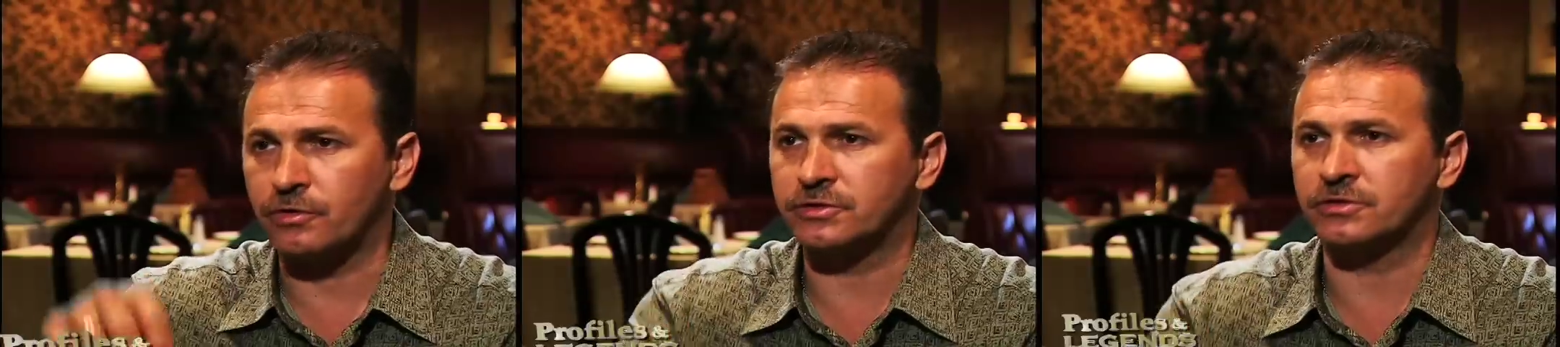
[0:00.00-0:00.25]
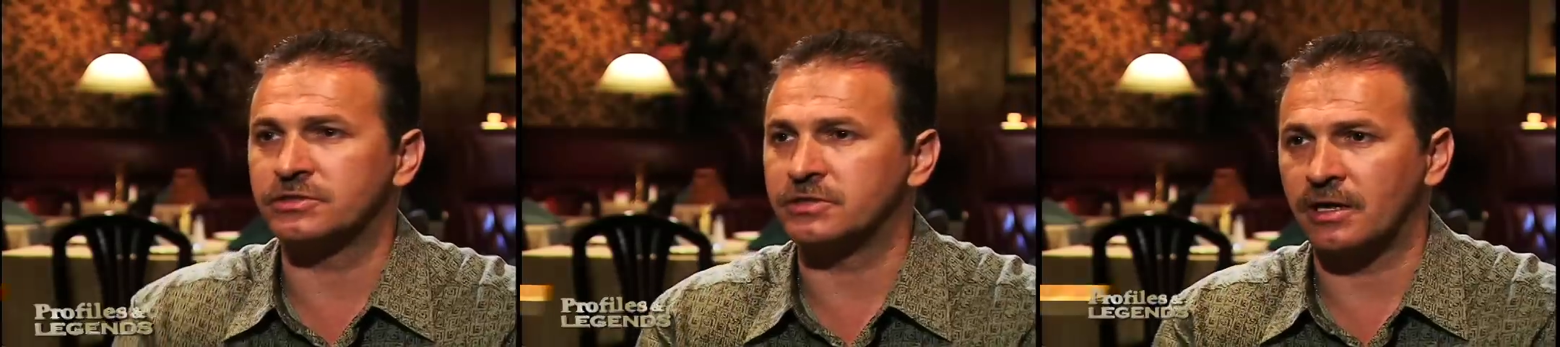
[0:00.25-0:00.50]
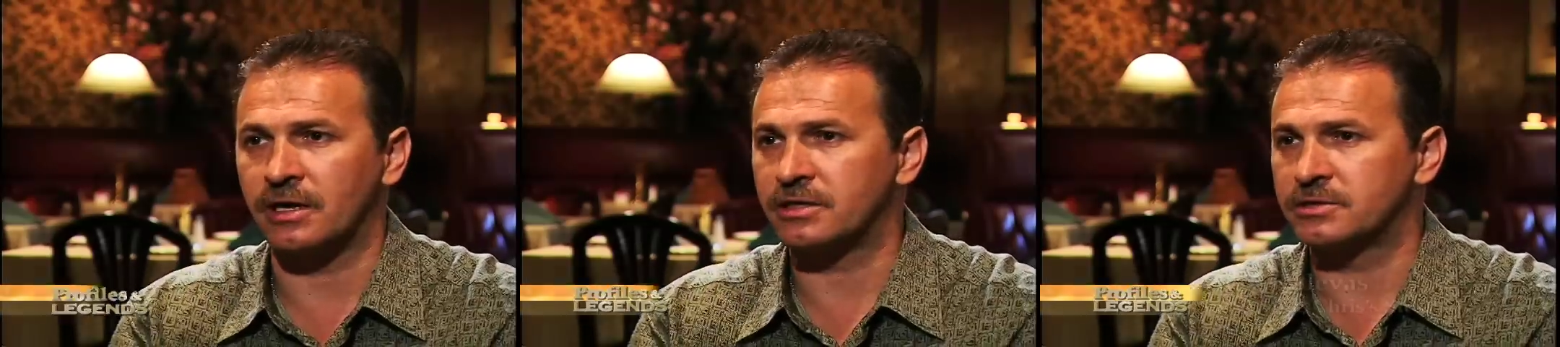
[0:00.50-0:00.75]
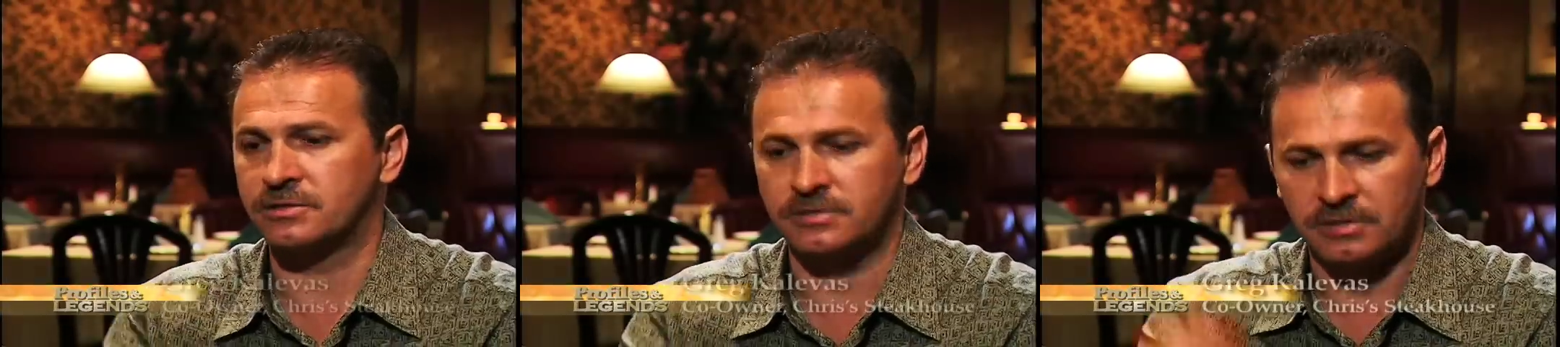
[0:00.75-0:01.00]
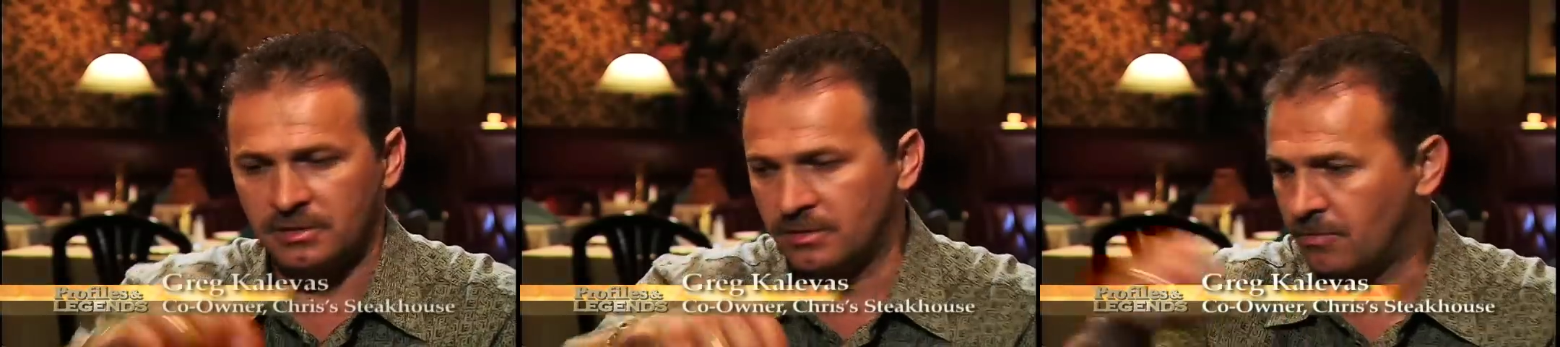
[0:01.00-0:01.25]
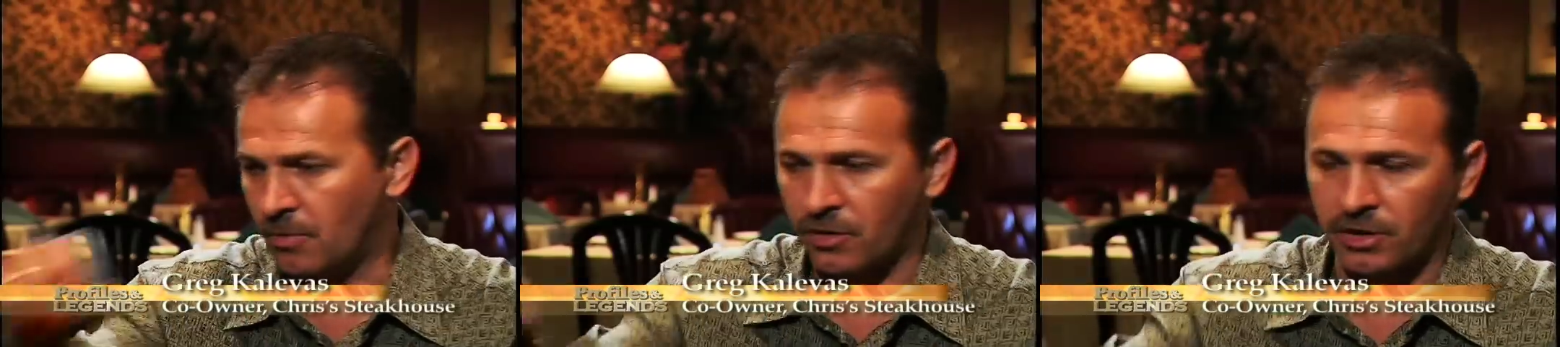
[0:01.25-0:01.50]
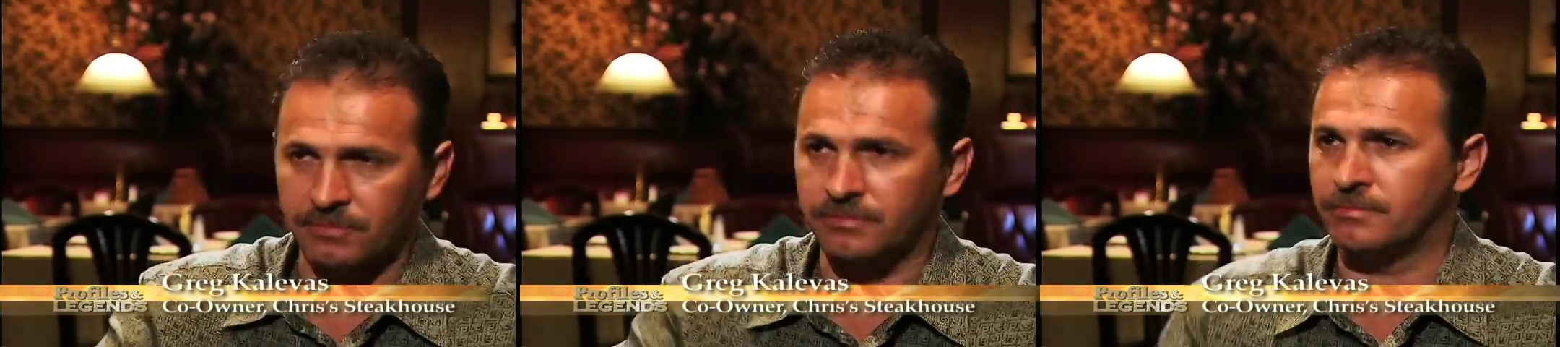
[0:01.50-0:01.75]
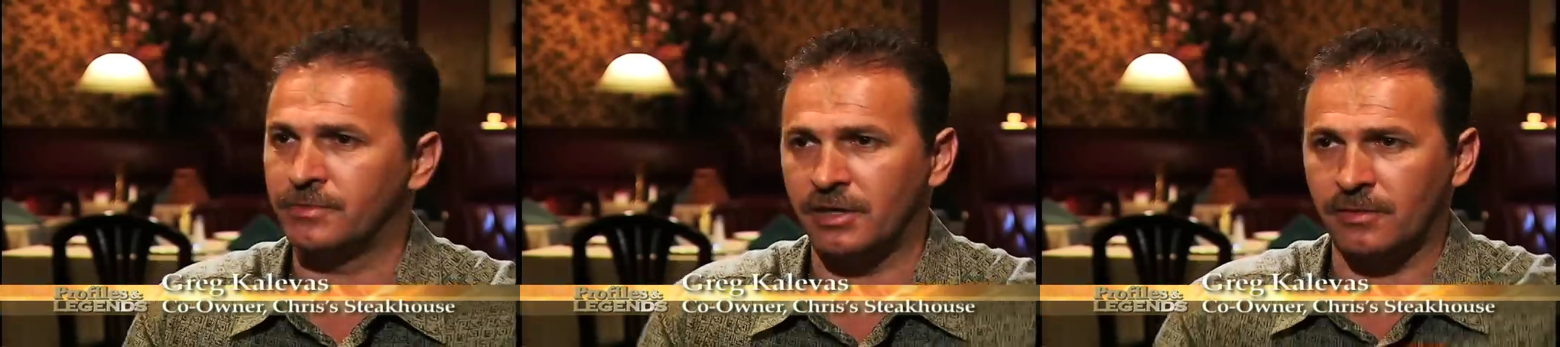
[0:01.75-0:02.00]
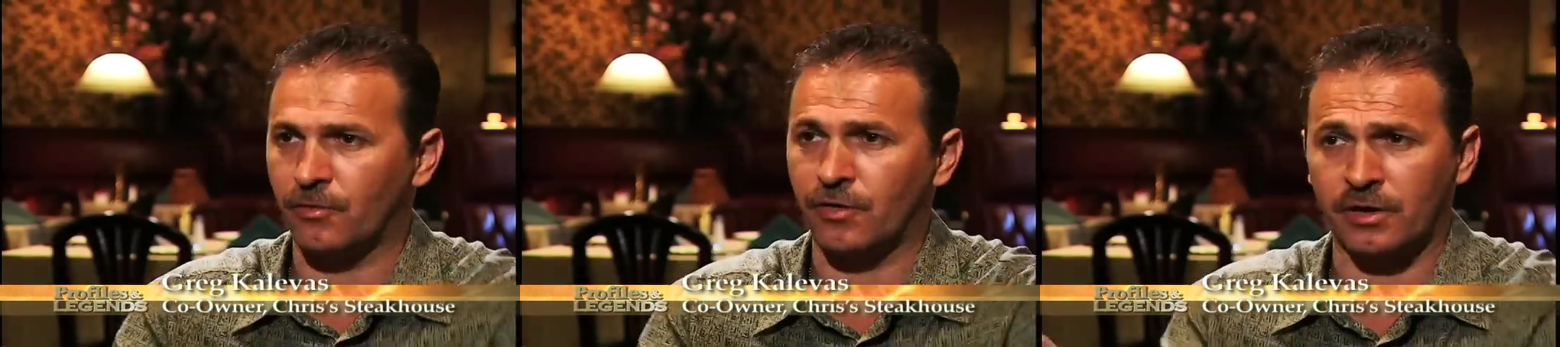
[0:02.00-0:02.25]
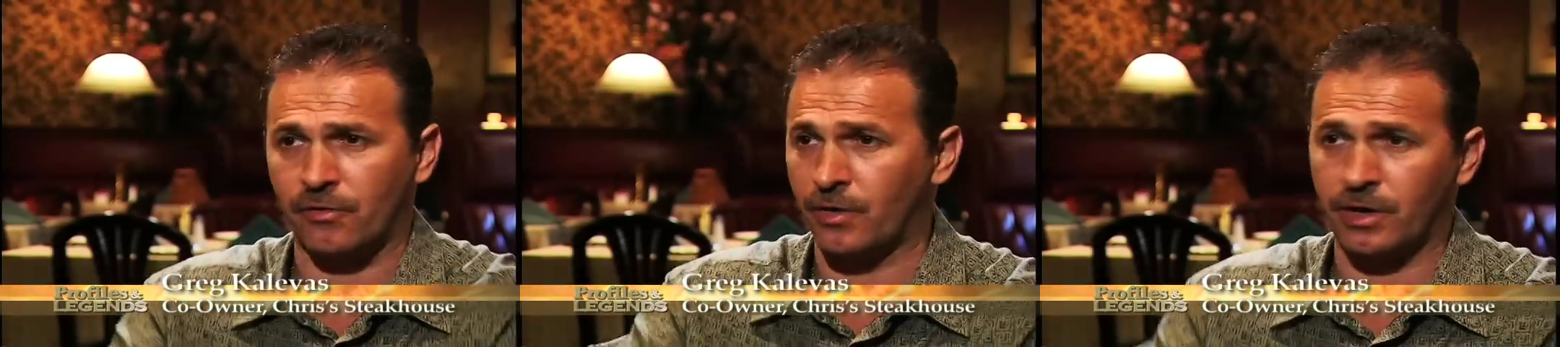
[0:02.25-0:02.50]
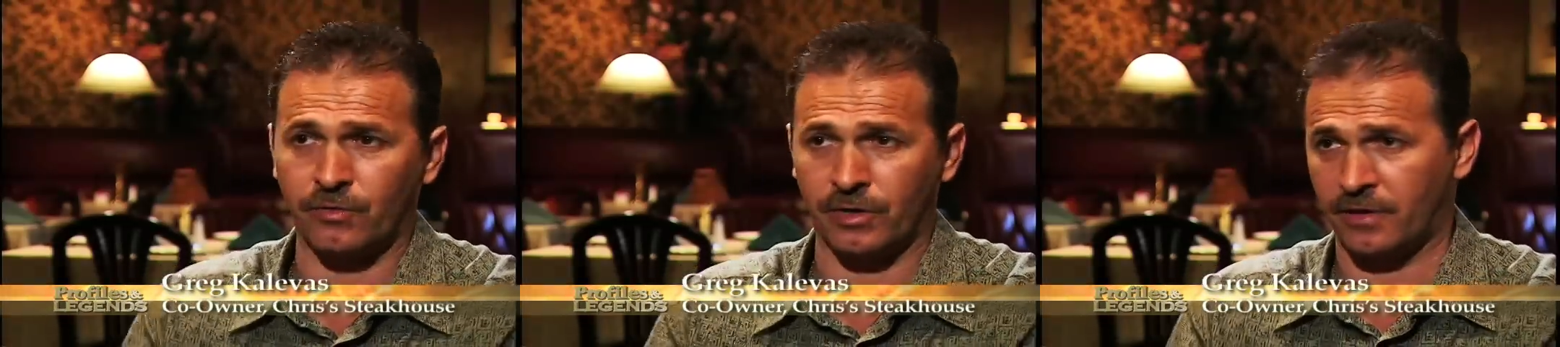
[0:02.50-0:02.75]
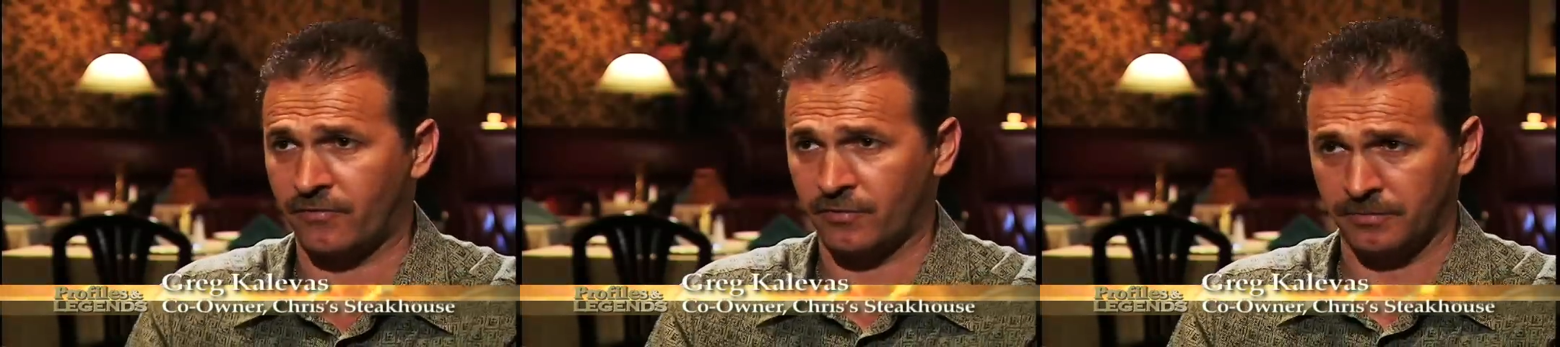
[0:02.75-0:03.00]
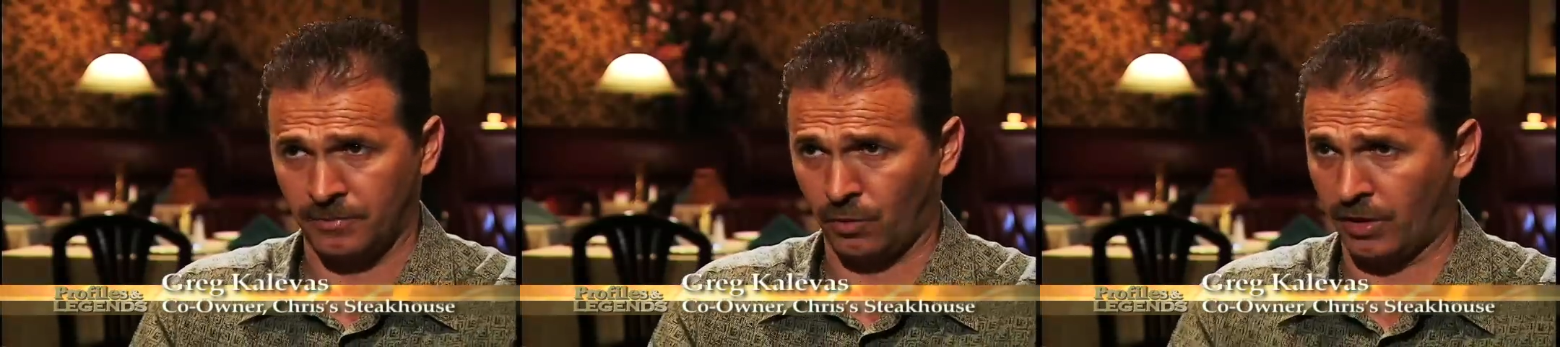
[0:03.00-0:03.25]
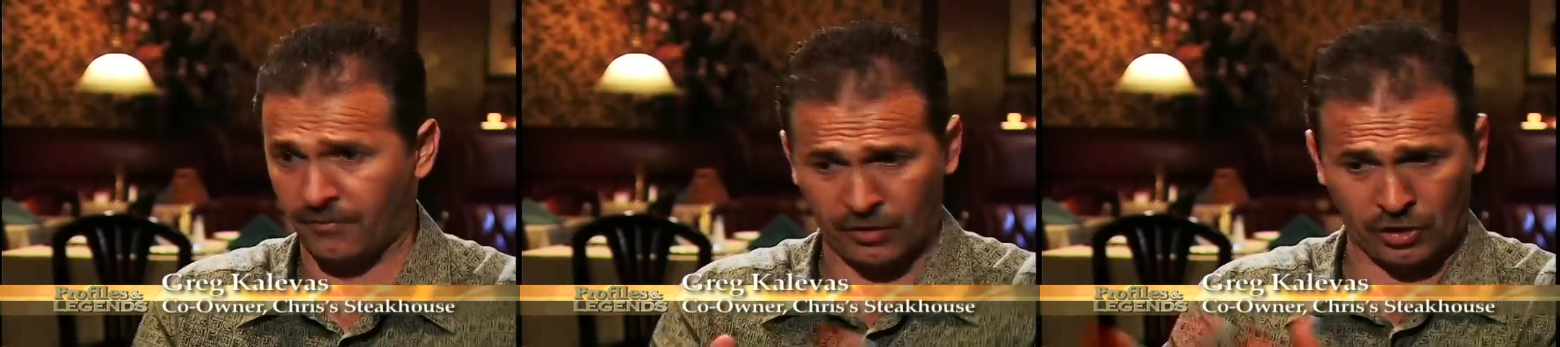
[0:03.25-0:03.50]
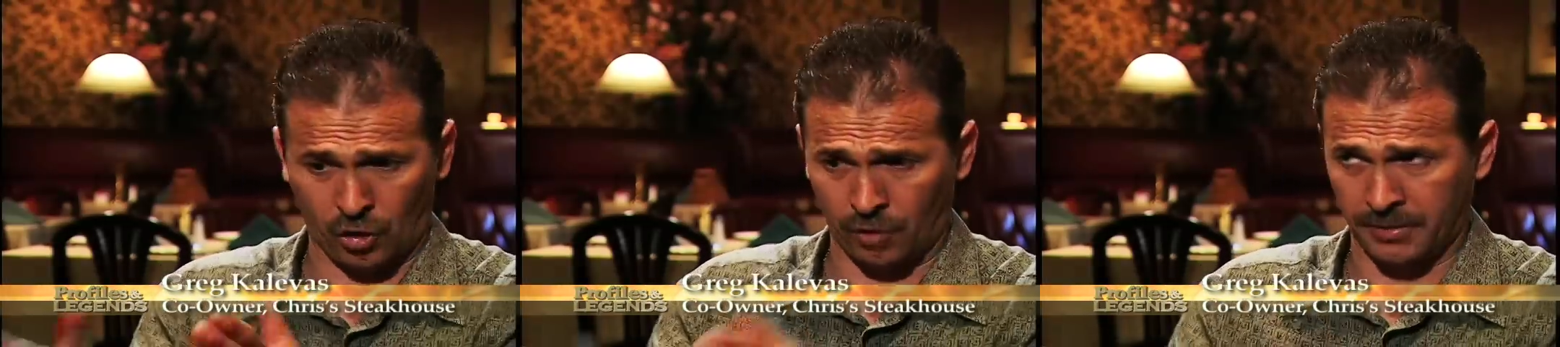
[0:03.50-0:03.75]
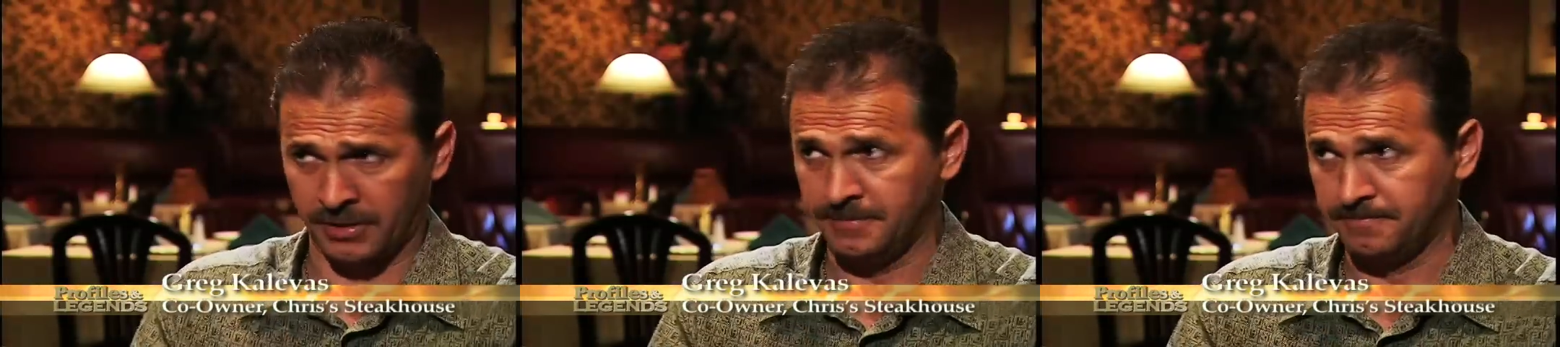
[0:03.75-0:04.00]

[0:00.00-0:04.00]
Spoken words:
rings on the steaks, mark them medium rare, whatever he told me.